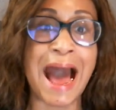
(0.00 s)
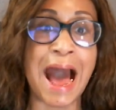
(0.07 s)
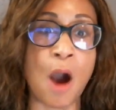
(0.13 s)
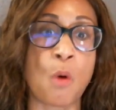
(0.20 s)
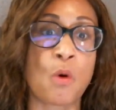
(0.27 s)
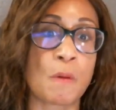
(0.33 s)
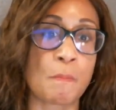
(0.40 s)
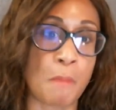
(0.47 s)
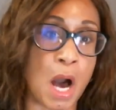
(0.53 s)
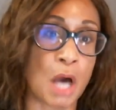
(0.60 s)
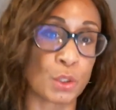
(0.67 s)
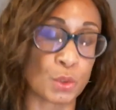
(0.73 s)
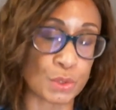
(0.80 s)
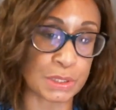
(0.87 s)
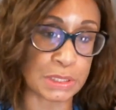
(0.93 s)
how are
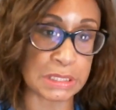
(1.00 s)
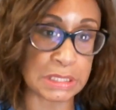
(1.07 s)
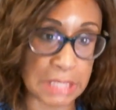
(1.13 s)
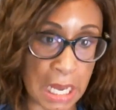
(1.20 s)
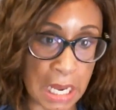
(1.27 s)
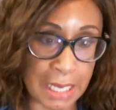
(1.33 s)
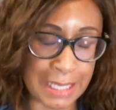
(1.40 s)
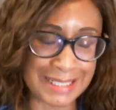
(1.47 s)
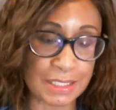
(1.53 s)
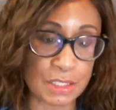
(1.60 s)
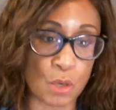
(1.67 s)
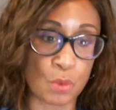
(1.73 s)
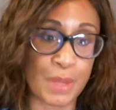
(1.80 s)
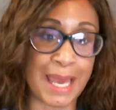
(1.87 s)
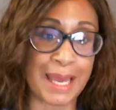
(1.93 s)
models designed
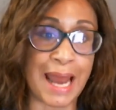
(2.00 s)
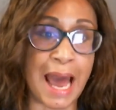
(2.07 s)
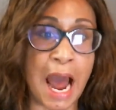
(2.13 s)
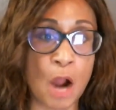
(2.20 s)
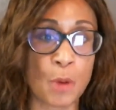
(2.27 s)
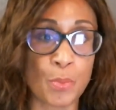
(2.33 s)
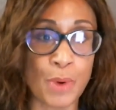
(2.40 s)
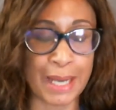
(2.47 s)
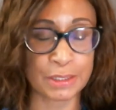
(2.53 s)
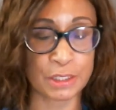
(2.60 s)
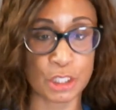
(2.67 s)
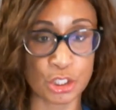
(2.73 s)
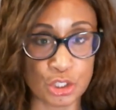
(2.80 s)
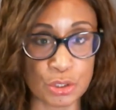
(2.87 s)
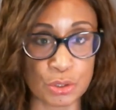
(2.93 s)
so that our
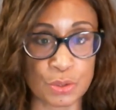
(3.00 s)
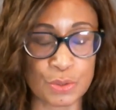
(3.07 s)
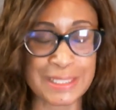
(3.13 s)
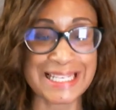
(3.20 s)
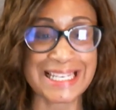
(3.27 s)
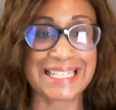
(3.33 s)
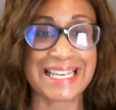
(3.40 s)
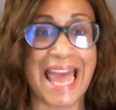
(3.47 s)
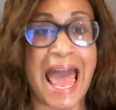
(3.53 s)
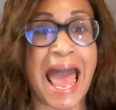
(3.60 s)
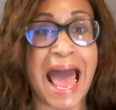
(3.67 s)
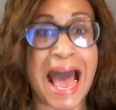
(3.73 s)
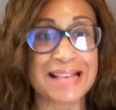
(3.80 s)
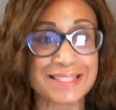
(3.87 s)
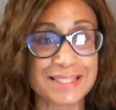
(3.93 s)
practitioners can
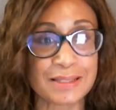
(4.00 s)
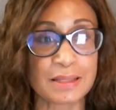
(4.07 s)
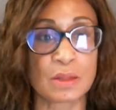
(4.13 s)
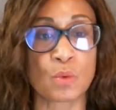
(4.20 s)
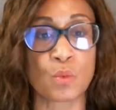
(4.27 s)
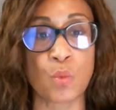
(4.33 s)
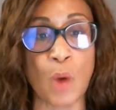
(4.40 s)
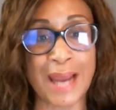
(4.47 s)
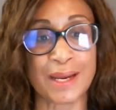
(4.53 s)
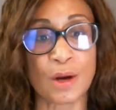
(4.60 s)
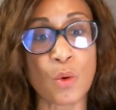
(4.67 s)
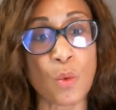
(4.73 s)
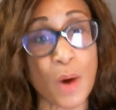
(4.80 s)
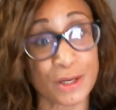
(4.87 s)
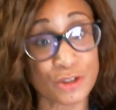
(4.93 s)
ask the right
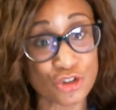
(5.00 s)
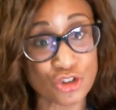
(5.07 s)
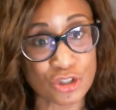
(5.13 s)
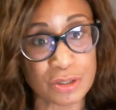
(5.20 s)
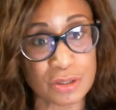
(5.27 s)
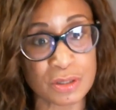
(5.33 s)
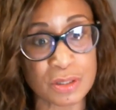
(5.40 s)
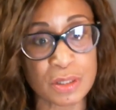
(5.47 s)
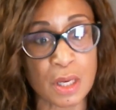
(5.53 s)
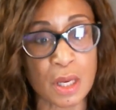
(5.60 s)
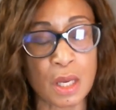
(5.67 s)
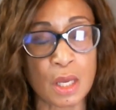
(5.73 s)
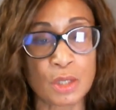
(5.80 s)
questions